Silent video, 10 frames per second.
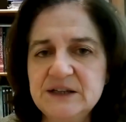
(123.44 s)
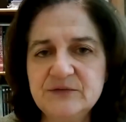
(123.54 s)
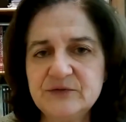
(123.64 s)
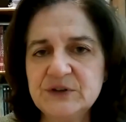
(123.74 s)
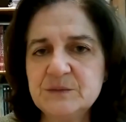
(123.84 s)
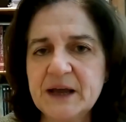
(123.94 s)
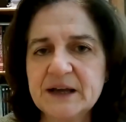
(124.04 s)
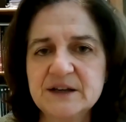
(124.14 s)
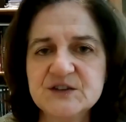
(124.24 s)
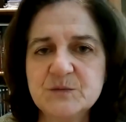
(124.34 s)
different
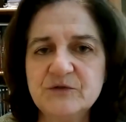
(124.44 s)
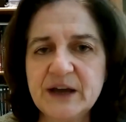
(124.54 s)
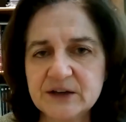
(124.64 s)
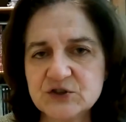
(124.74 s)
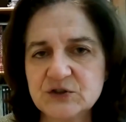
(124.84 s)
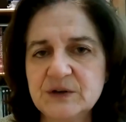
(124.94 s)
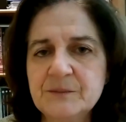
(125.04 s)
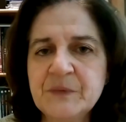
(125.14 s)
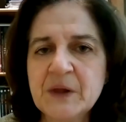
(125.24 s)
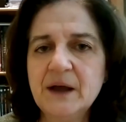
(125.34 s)
mechanism of action.
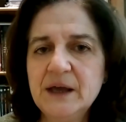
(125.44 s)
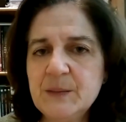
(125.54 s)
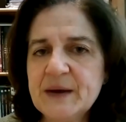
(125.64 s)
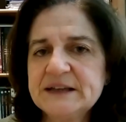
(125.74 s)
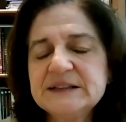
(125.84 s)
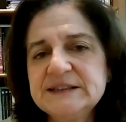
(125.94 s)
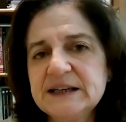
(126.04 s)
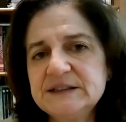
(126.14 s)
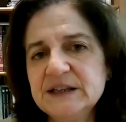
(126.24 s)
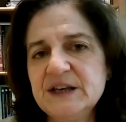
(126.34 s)

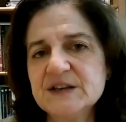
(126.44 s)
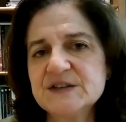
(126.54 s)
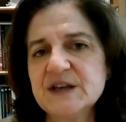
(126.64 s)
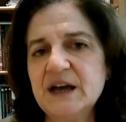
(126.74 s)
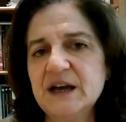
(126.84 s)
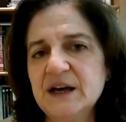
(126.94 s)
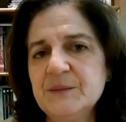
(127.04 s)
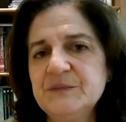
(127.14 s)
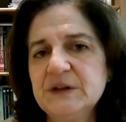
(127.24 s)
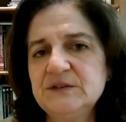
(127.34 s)
Imetelstat is
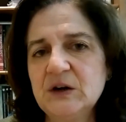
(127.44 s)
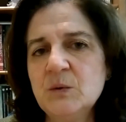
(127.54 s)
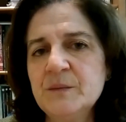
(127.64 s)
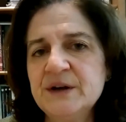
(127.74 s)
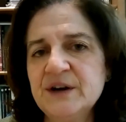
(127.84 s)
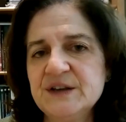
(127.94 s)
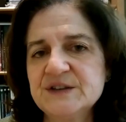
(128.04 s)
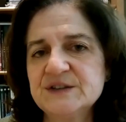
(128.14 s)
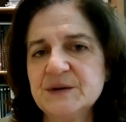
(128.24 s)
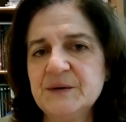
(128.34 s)
um,
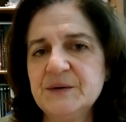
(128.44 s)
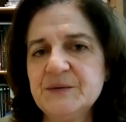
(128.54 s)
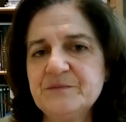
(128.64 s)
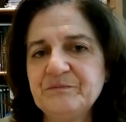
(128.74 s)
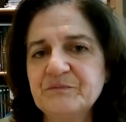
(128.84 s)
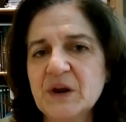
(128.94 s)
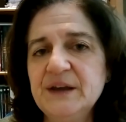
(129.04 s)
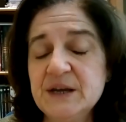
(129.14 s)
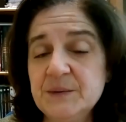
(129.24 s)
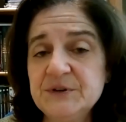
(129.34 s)
telomerase um,
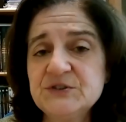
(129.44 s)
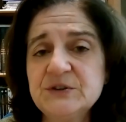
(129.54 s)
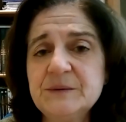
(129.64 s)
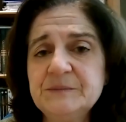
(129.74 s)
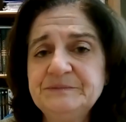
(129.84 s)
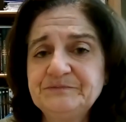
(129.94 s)
inhibitor,